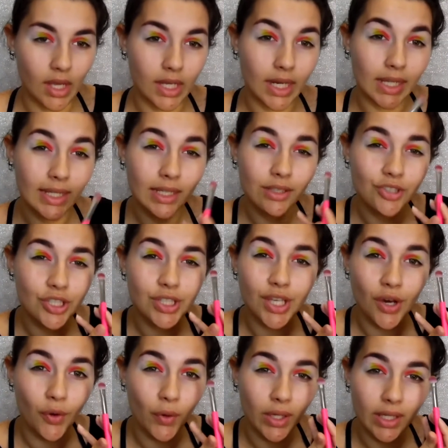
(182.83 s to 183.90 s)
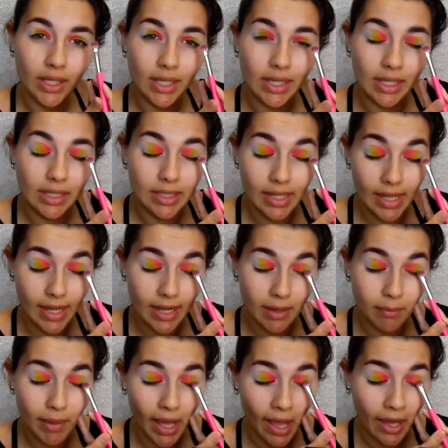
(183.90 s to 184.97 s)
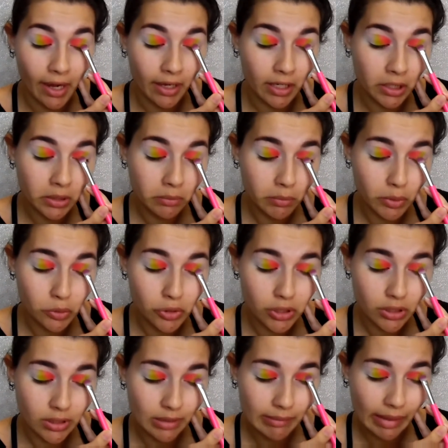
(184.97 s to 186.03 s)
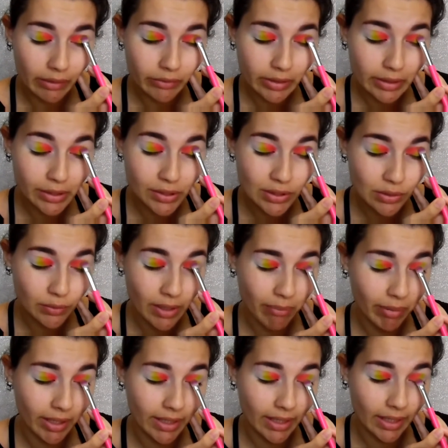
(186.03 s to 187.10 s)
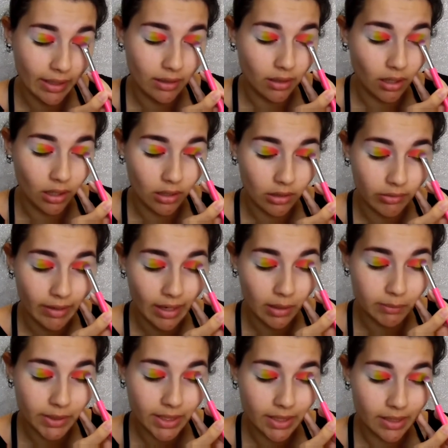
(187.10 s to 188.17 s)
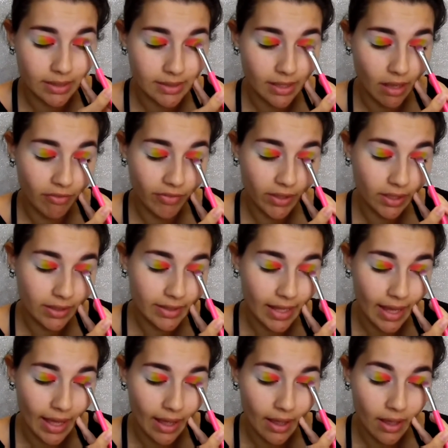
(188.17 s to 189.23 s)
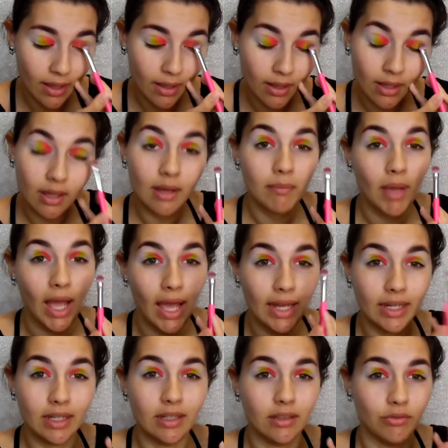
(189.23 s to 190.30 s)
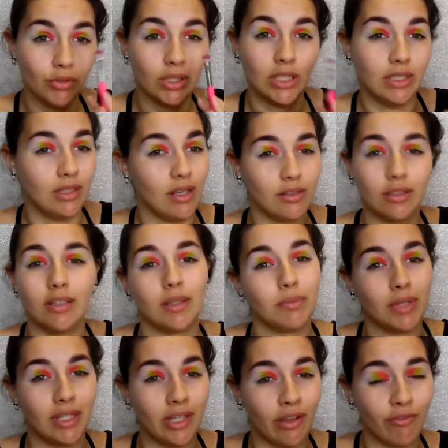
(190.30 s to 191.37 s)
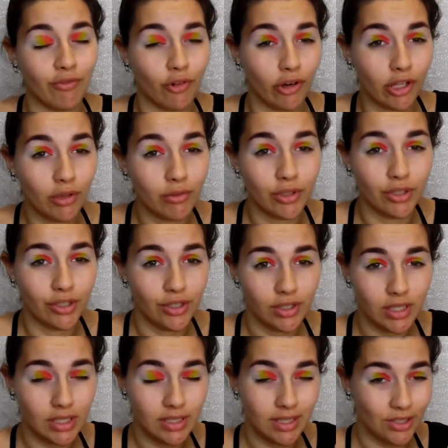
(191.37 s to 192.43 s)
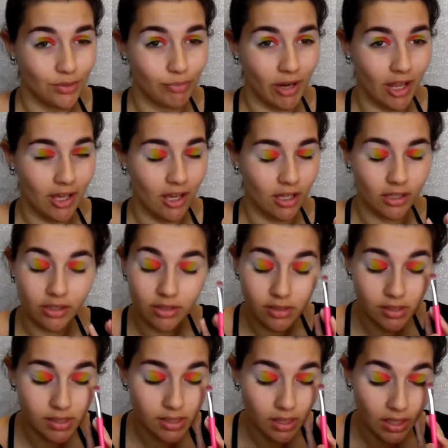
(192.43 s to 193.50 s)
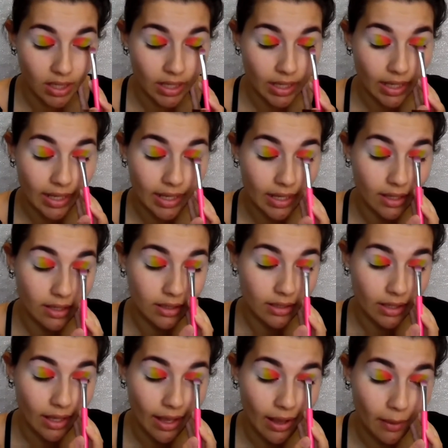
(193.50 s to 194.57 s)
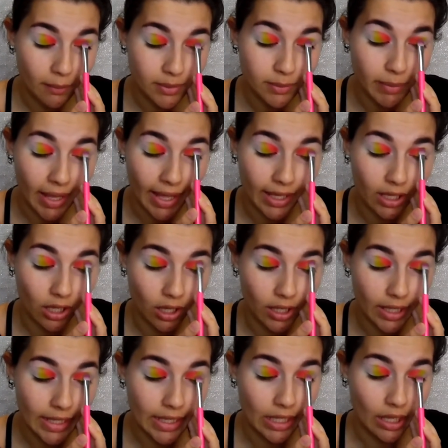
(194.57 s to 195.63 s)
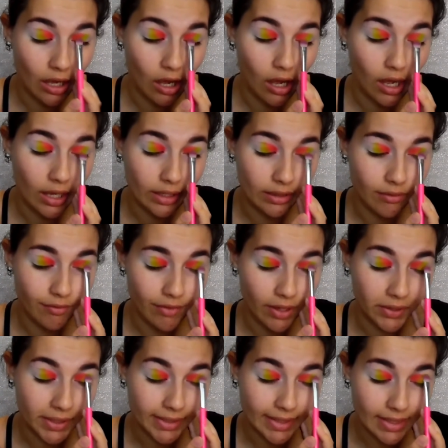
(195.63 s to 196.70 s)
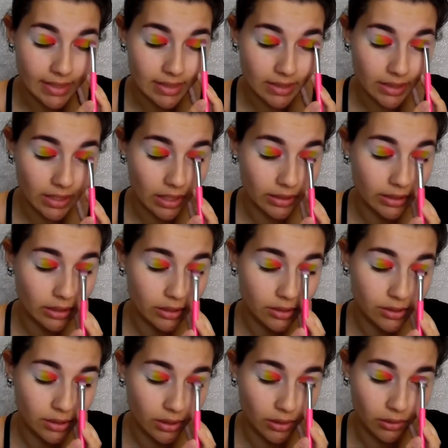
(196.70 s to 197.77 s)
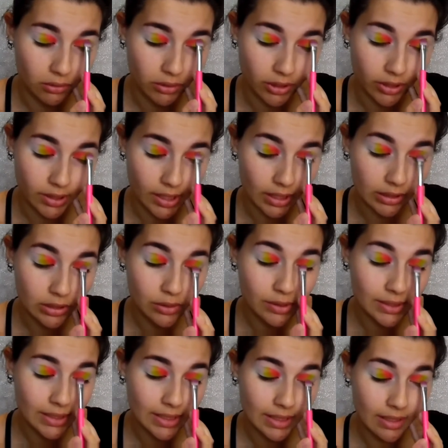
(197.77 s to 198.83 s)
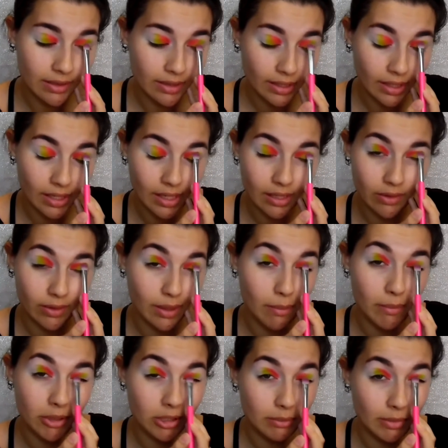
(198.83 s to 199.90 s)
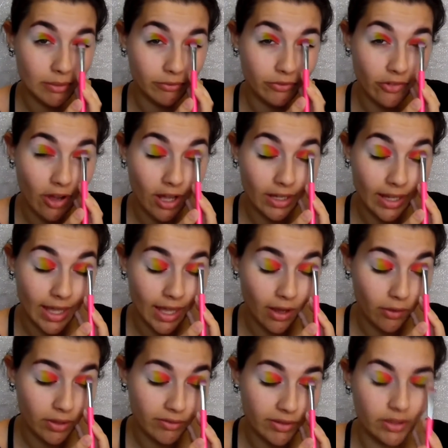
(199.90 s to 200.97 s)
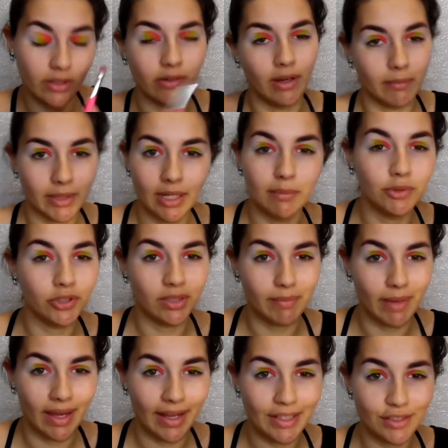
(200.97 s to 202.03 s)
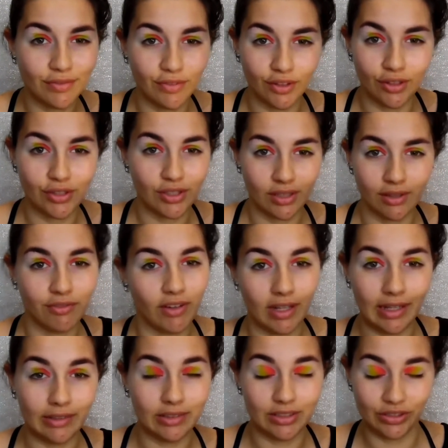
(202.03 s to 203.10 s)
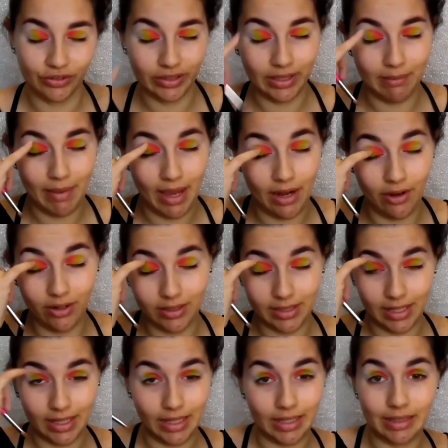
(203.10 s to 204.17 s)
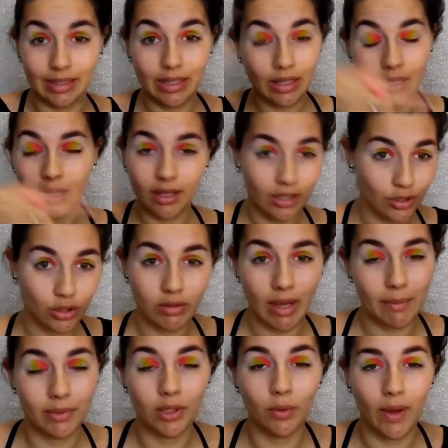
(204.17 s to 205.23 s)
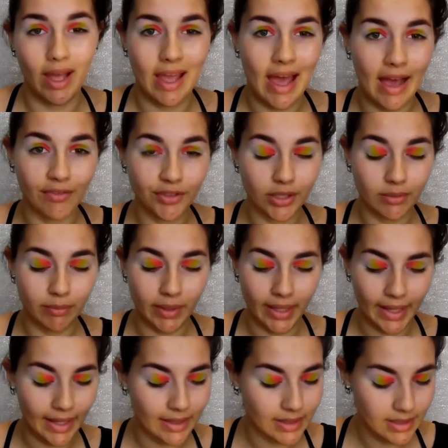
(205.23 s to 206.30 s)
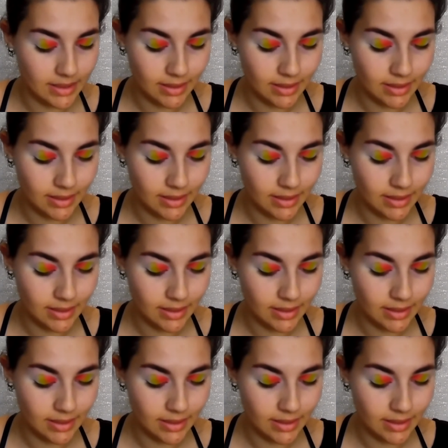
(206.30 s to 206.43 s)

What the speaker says: And I like just going in a patting motion. I'm not really sweeping it all around because I feel that patting really does all the blending for you when you're using such bright colors, and it helps pack it on very densely on there. So you're not losing anything, you get minimum fallout, even though, I mean, I'm doing my eyes first, so the fallout doesn't really matter because I can swipe it away after, but